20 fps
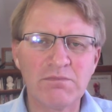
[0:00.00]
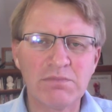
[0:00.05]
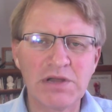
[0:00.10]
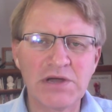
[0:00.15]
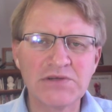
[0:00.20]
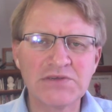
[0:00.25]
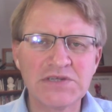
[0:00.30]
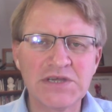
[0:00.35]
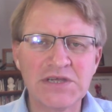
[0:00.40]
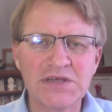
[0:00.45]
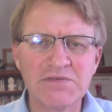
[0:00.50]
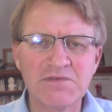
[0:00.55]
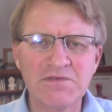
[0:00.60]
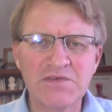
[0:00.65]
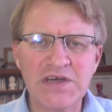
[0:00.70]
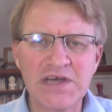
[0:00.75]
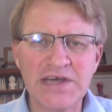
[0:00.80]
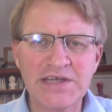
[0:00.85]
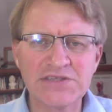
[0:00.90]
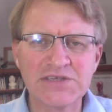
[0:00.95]
bloating and
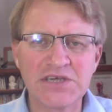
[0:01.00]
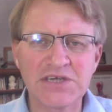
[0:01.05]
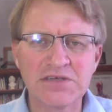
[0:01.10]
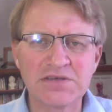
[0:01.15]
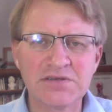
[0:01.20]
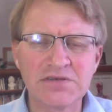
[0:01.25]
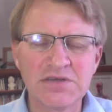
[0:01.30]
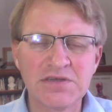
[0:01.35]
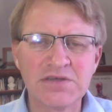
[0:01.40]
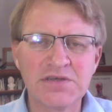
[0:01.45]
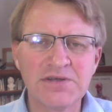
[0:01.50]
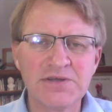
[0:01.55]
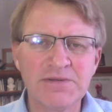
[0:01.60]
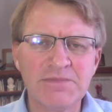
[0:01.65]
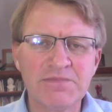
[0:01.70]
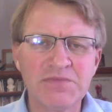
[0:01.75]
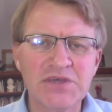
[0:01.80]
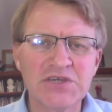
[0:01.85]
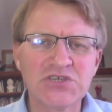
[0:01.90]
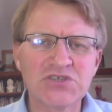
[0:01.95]
farting.
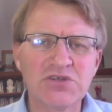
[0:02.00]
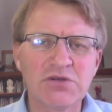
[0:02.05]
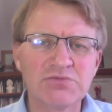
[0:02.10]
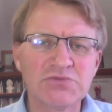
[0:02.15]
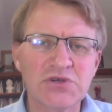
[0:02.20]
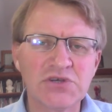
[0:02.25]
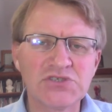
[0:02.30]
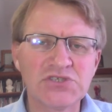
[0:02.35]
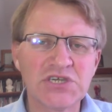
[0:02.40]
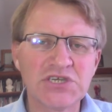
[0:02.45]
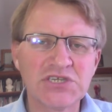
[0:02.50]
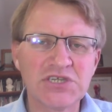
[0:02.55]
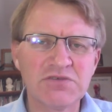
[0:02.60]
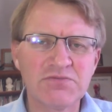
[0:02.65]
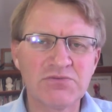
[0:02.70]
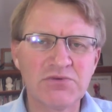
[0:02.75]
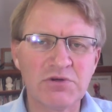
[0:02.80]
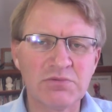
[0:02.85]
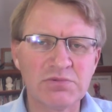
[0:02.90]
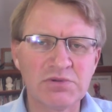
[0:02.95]
They stop digestive
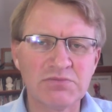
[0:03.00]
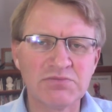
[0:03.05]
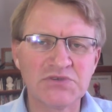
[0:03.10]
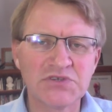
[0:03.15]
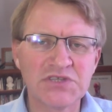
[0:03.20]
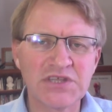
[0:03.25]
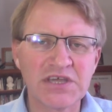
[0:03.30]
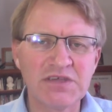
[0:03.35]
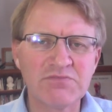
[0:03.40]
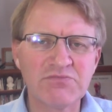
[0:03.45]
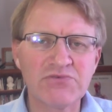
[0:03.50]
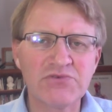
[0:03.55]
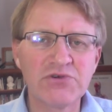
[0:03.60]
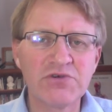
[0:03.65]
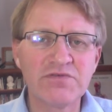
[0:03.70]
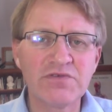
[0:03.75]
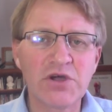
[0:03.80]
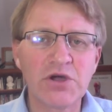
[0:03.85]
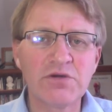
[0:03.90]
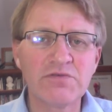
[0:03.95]
problems. They
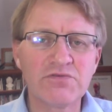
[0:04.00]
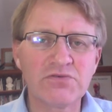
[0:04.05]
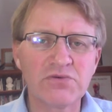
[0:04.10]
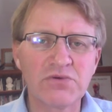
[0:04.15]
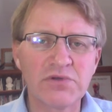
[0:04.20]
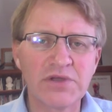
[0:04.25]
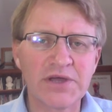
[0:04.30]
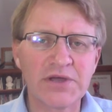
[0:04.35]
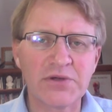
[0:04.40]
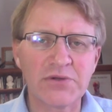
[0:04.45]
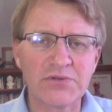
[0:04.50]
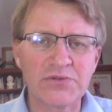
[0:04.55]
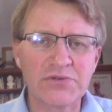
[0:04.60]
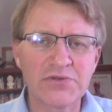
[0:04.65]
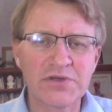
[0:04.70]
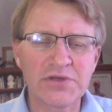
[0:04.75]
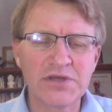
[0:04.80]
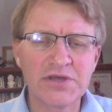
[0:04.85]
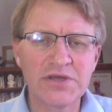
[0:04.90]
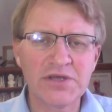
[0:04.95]
improve overall health.
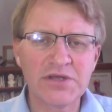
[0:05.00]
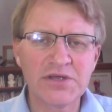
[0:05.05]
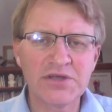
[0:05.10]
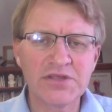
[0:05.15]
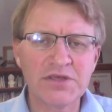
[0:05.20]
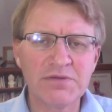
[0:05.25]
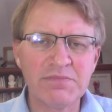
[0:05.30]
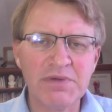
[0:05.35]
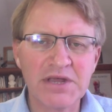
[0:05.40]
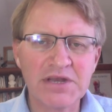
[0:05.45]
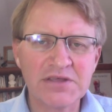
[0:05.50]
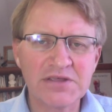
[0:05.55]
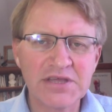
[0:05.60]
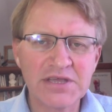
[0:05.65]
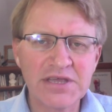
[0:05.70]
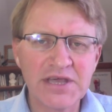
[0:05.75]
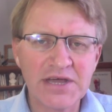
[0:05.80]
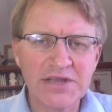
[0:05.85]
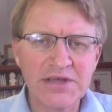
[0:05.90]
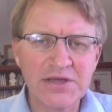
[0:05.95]
The better the
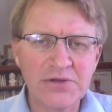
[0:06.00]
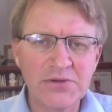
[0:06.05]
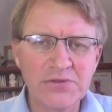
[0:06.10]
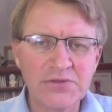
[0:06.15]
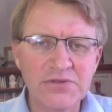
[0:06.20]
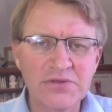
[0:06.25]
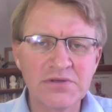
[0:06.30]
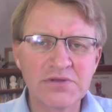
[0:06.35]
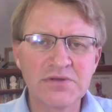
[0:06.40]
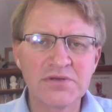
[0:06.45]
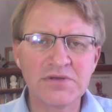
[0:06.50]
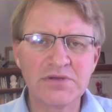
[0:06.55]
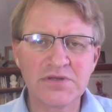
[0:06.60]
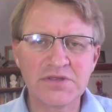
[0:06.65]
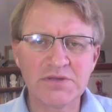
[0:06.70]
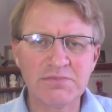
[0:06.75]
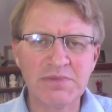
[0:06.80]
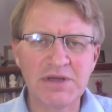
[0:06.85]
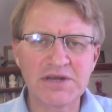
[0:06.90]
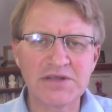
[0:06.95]
gut health,
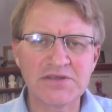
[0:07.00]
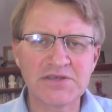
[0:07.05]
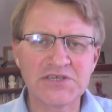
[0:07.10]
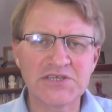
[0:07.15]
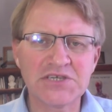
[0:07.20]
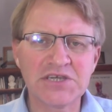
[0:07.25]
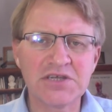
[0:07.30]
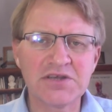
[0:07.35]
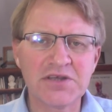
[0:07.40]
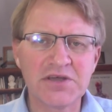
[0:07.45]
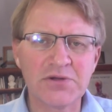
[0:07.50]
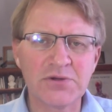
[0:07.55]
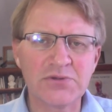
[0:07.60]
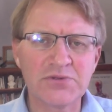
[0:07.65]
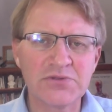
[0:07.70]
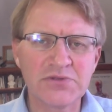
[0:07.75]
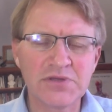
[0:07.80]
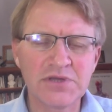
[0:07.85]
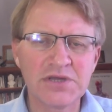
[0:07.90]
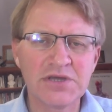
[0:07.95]
the better the skin
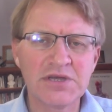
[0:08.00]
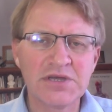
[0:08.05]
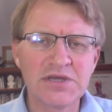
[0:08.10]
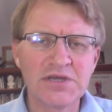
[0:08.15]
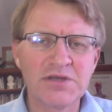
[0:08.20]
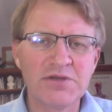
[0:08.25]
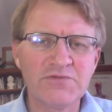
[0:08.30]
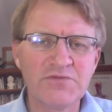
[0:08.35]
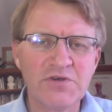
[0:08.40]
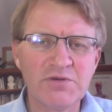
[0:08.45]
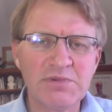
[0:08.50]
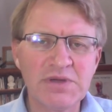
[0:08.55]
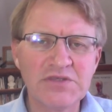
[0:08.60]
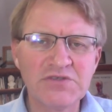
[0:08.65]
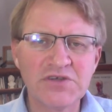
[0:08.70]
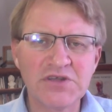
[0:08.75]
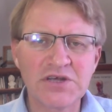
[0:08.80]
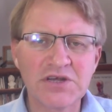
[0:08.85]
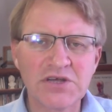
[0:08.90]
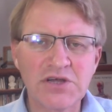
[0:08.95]
health.
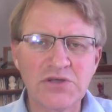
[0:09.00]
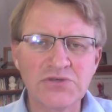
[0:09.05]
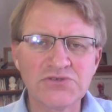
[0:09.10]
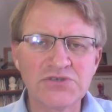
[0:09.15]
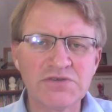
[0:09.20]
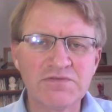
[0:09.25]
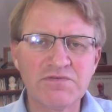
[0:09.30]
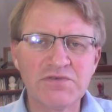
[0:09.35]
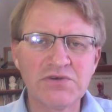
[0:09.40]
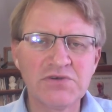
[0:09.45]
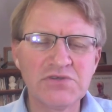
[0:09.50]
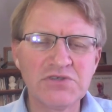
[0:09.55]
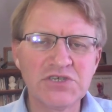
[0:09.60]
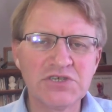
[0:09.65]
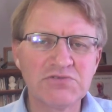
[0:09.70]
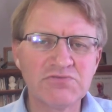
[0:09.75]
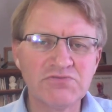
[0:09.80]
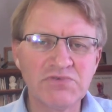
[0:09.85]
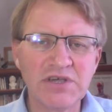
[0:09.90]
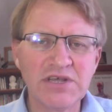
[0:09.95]
Fermented and cultured foods
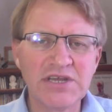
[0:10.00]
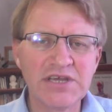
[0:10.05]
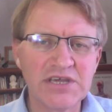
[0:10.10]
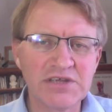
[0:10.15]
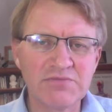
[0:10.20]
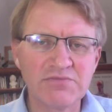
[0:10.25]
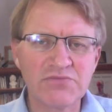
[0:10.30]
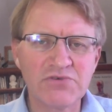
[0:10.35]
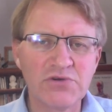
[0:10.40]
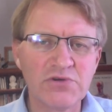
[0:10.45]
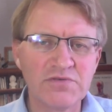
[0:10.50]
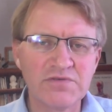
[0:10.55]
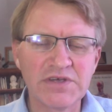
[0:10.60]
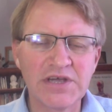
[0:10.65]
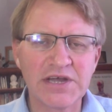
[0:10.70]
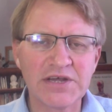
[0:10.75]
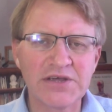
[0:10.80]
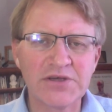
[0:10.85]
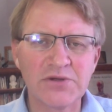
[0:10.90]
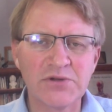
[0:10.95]
really improve
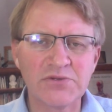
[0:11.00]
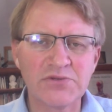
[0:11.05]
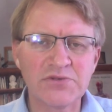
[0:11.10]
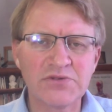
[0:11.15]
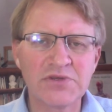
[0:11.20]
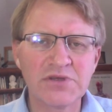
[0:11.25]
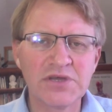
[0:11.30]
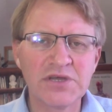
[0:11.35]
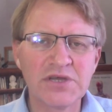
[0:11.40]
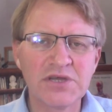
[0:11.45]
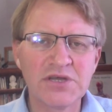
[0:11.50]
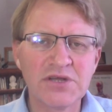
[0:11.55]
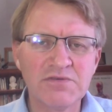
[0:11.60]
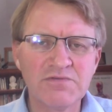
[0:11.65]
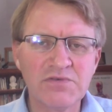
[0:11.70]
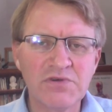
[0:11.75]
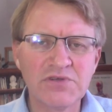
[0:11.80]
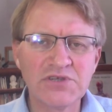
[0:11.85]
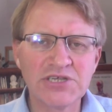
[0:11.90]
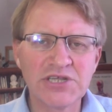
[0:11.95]
gut health.
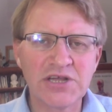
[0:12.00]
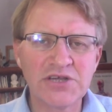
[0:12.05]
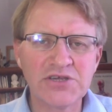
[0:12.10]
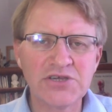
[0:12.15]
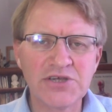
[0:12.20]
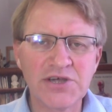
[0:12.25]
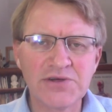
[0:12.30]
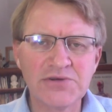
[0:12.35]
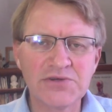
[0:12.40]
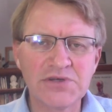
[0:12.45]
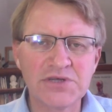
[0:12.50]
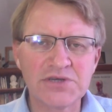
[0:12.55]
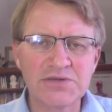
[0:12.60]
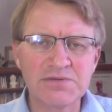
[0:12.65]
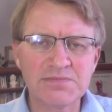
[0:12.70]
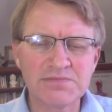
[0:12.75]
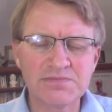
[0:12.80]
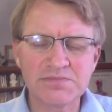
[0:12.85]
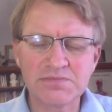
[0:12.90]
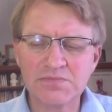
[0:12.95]
Foods like yogurt,
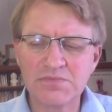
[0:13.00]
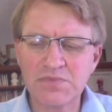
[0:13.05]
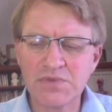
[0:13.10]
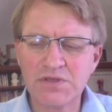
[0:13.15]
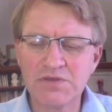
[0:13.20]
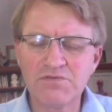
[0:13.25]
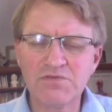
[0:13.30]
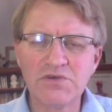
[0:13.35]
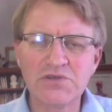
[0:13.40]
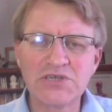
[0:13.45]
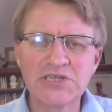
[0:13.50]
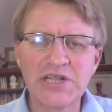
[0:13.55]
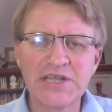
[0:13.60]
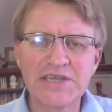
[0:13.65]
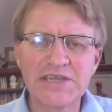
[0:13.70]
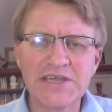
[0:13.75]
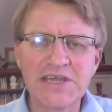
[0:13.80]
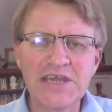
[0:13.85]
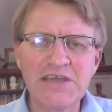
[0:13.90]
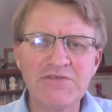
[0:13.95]
foods
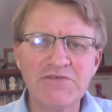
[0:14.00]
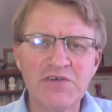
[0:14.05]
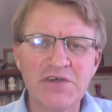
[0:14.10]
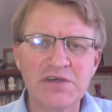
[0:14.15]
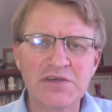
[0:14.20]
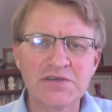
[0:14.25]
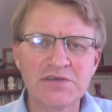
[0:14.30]
like kefir,